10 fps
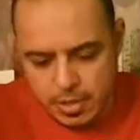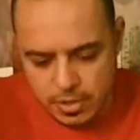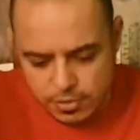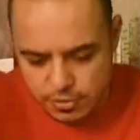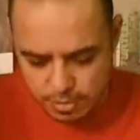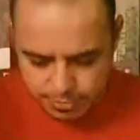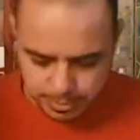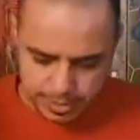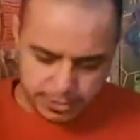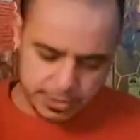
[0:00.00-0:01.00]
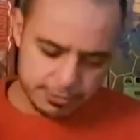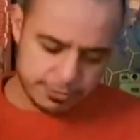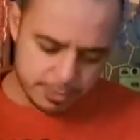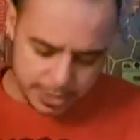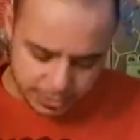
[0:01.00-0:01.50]
There's some
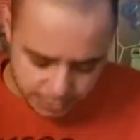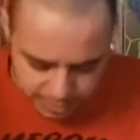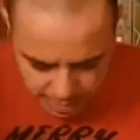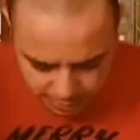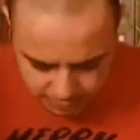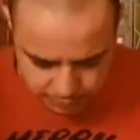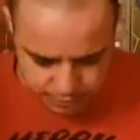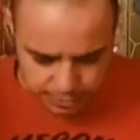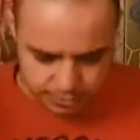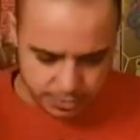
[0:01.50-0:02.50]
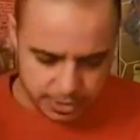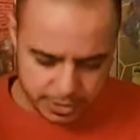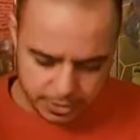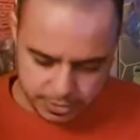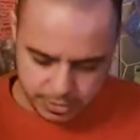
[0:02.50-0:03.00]
familiar characters here and
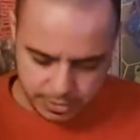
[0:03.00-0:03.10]
there.